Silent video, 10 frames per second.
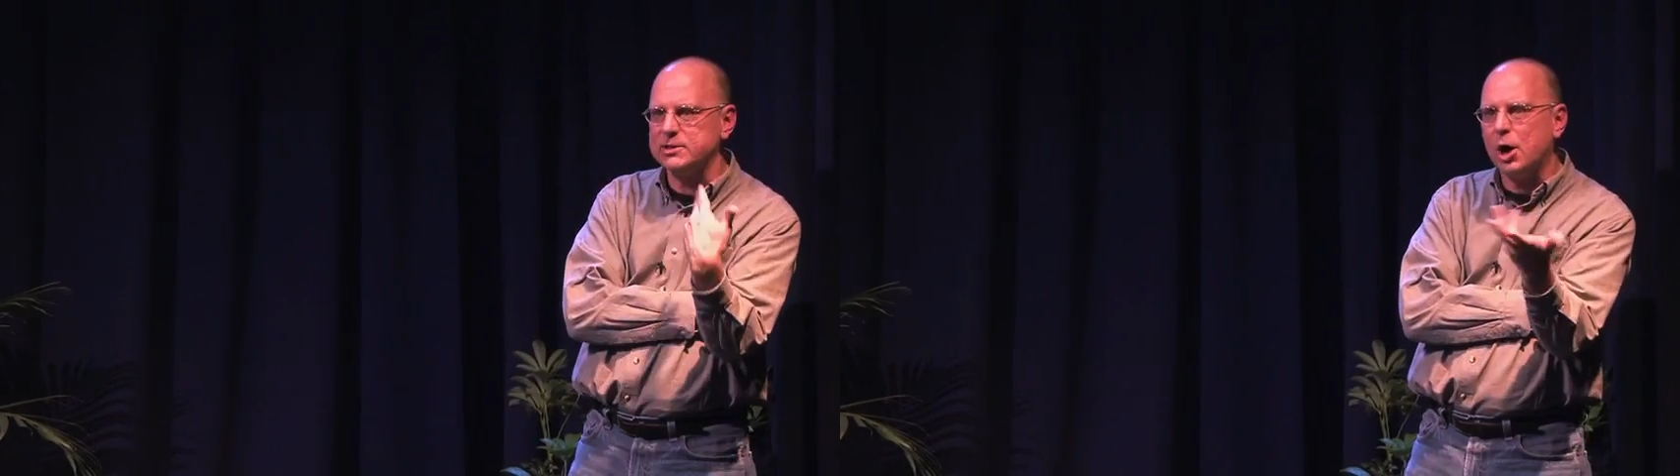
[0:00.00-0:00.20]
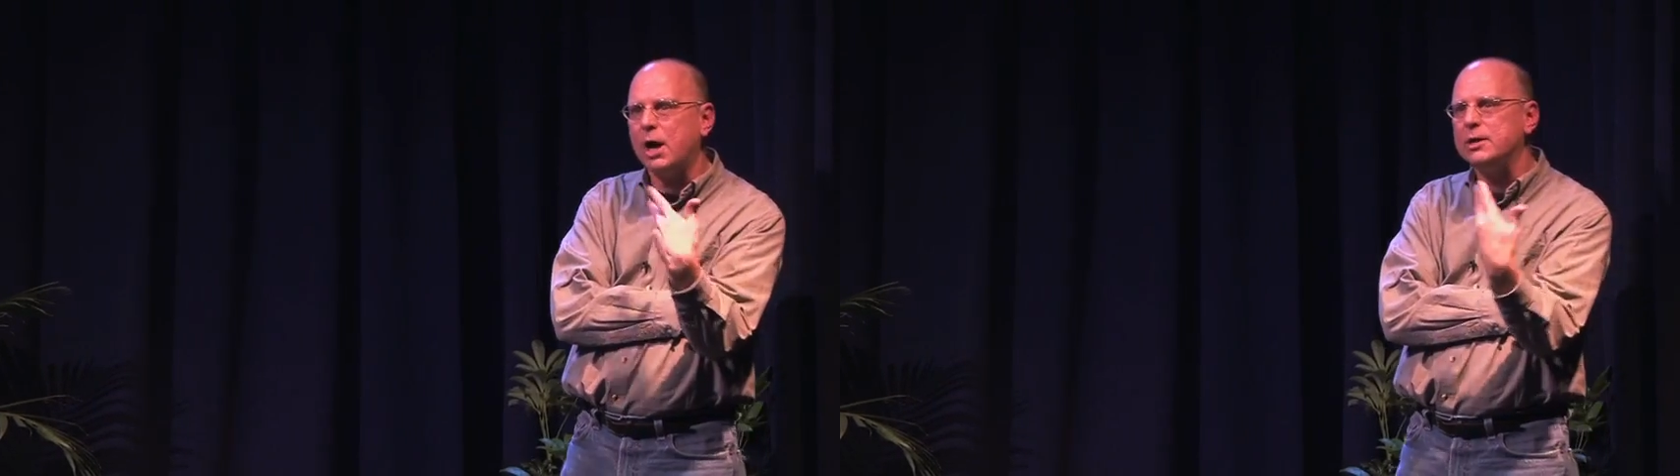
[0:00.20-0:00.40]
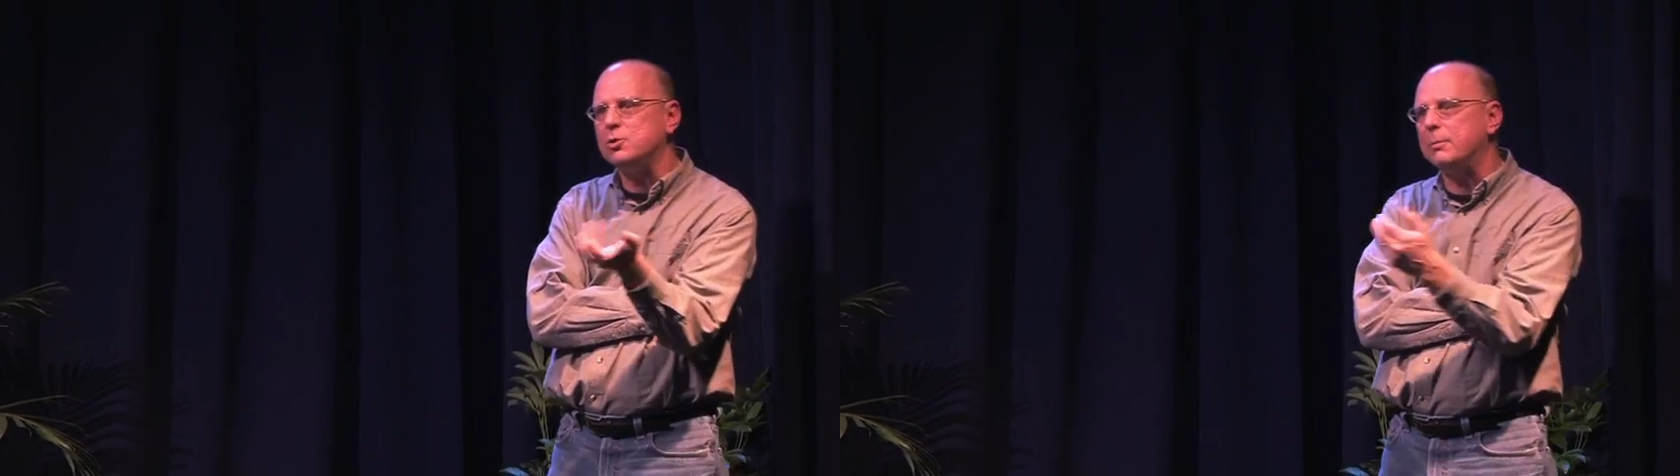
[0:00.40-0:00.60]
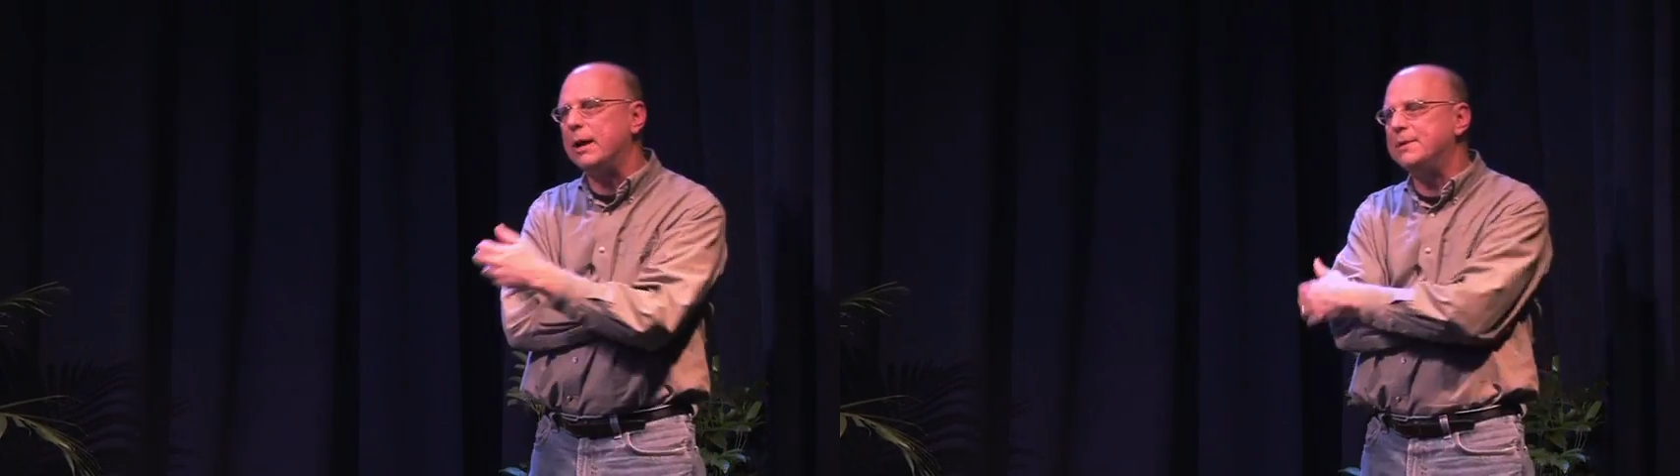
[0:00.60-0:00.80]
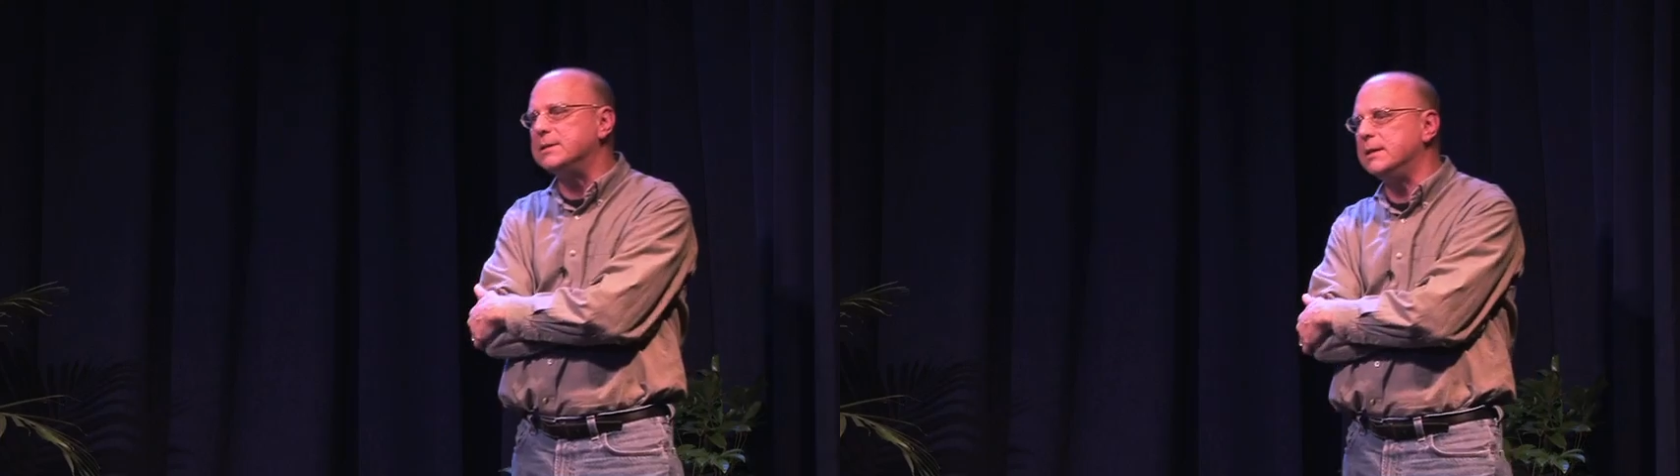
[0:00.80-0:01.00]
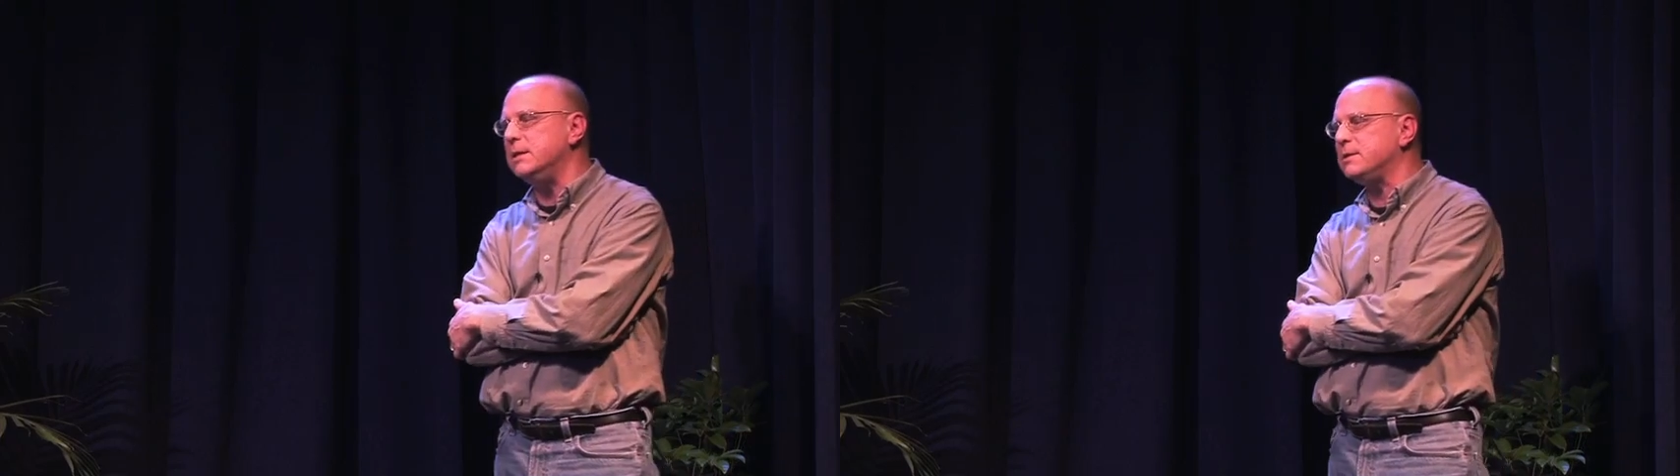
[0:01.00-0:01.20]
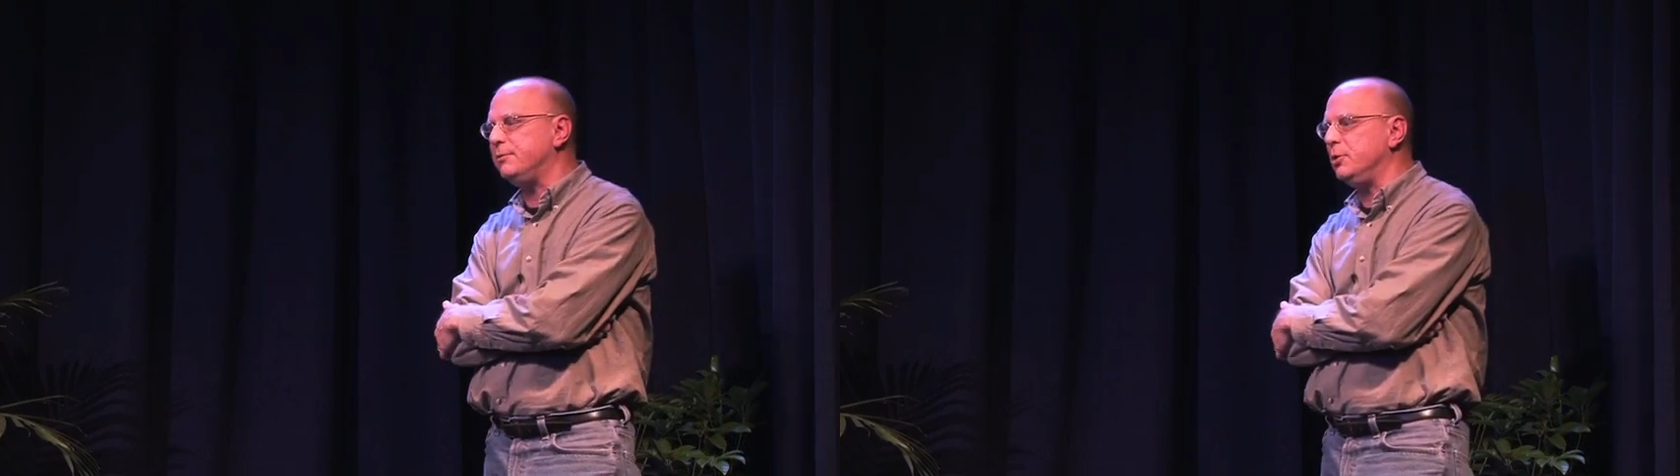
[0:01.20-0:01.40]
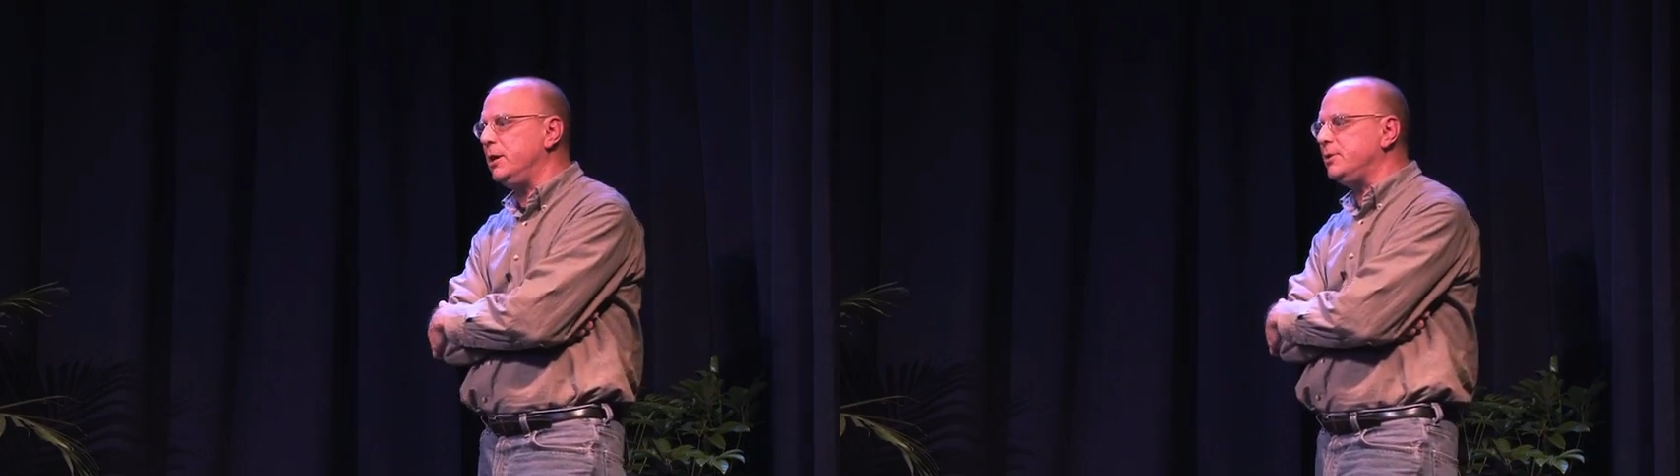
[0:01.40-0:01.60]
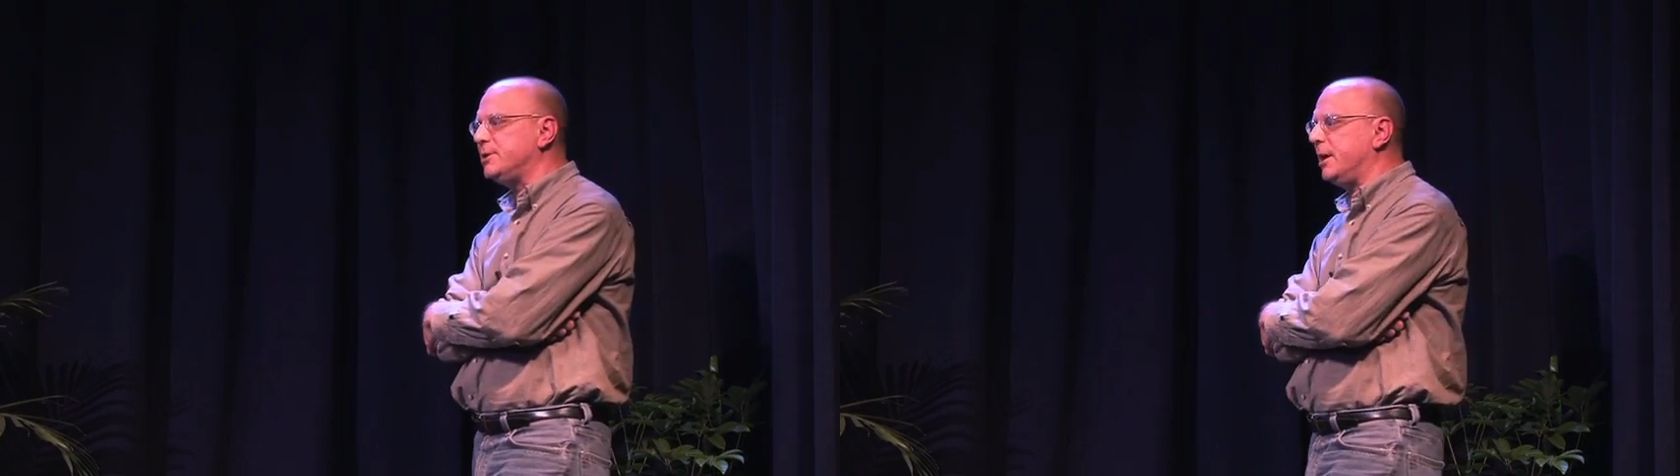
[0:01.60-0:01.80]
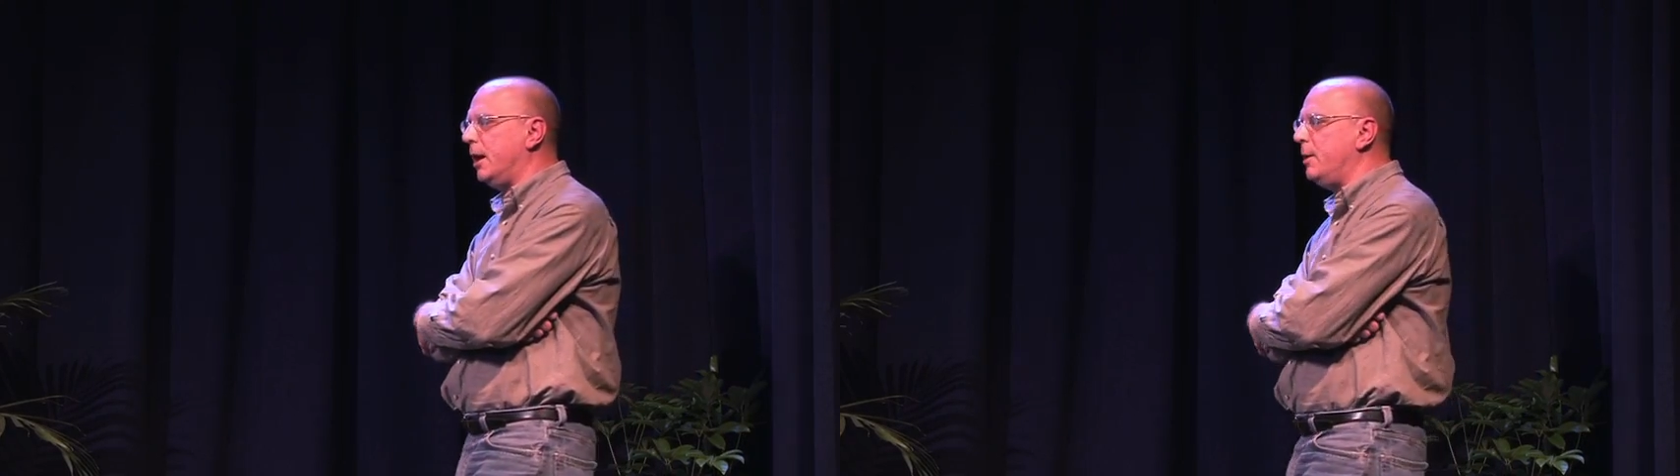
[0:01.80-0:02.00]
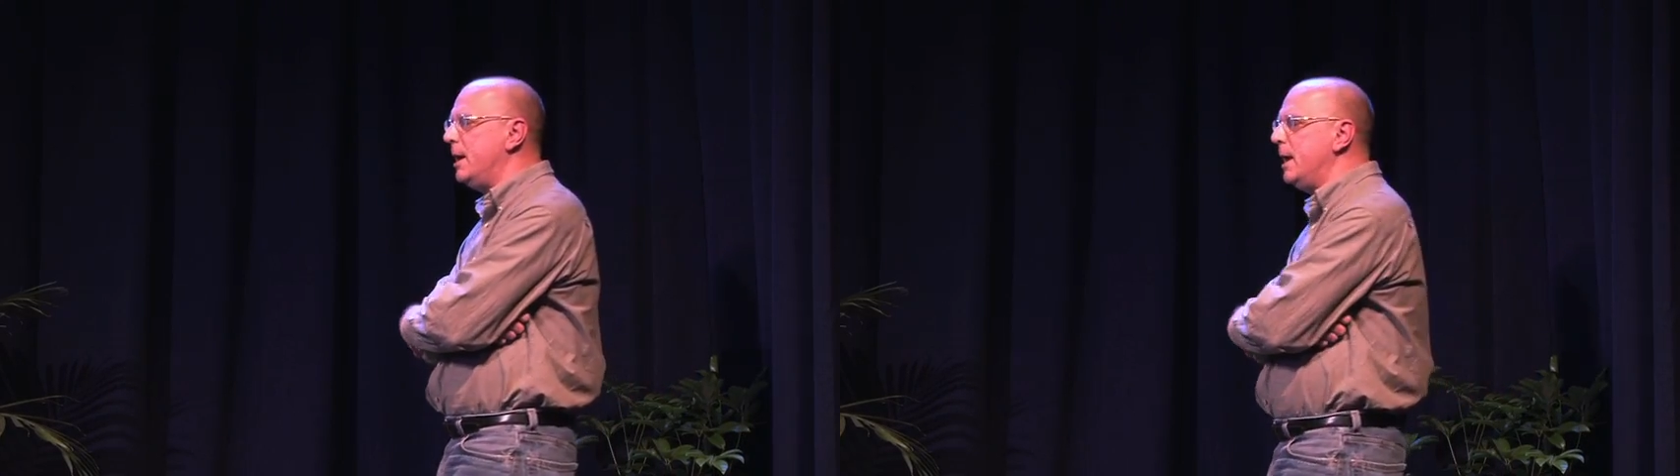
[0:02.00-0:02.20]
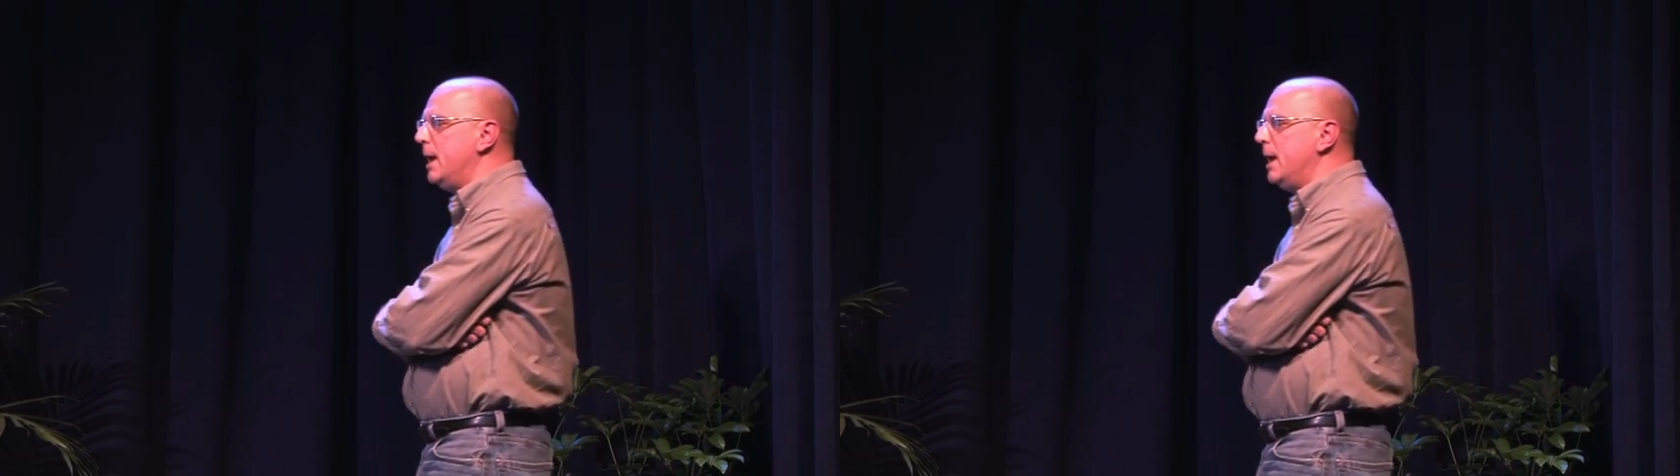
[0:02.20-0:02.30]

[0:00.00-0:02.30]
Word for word: was talking to her about these ideas a few years ago.